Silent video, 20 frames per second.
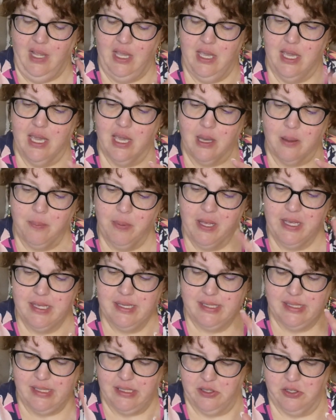Ink Blood
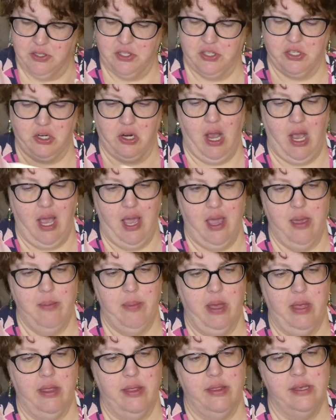Sister
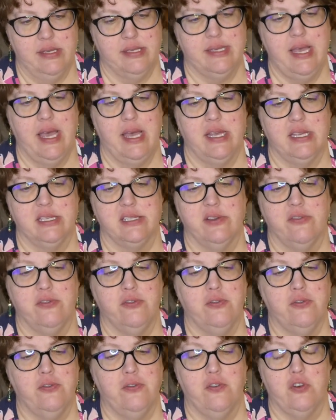Scribe. This says,
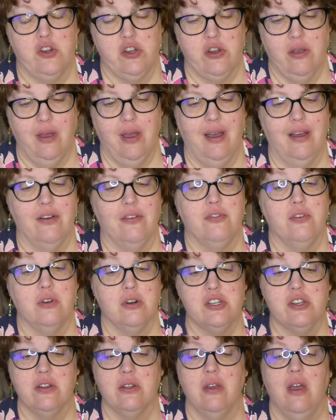for, uh,
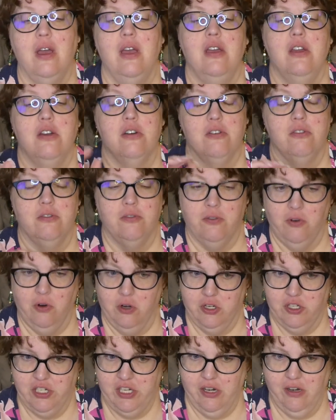
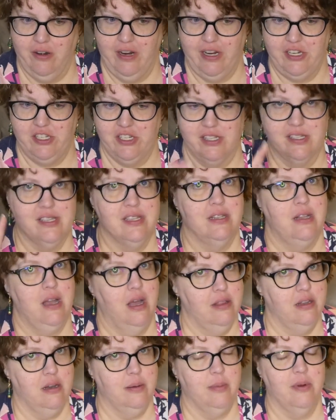four generations,
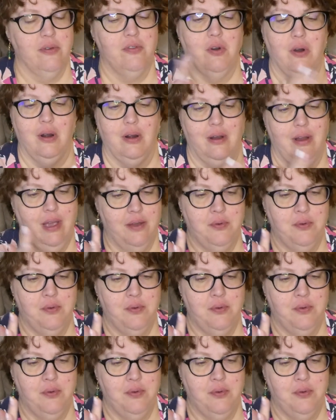not the number four,